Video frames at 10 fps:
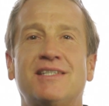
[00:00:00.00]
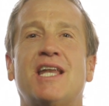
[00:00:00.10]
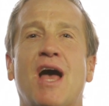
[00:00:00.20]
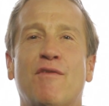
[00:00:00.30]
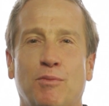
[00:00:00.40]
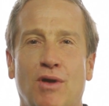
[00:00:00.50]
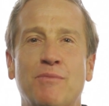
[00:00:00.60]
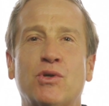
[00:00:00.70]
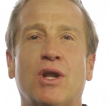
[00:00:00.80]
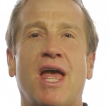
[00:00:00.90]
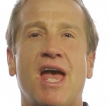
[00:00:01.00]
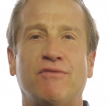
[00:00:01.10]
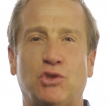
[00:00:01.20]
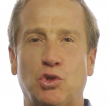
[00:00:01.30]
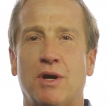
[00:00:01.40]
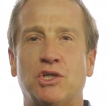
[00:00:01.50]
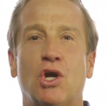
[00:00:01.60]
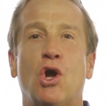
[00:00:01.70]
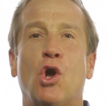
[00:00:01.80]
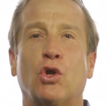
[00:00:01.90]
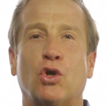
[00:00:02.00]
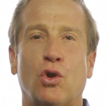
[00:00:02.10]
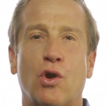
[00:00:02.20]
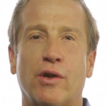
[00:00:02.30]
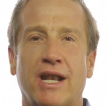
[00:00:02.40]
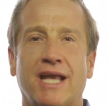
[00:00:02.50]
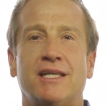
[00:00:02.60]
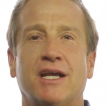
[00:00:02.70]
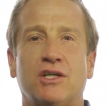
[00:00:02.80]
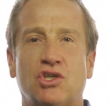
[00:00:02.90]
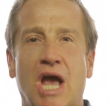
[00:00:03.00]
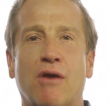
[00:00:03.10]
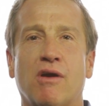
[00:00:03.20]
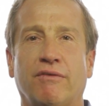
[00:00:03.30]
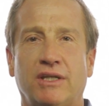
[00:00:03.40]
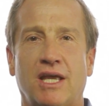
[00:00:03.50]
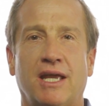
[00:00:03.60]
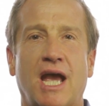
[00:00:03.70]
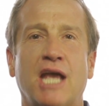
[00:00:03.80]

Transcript: it's inevitable. I'm going to have too much chlorine. I take a shower every day.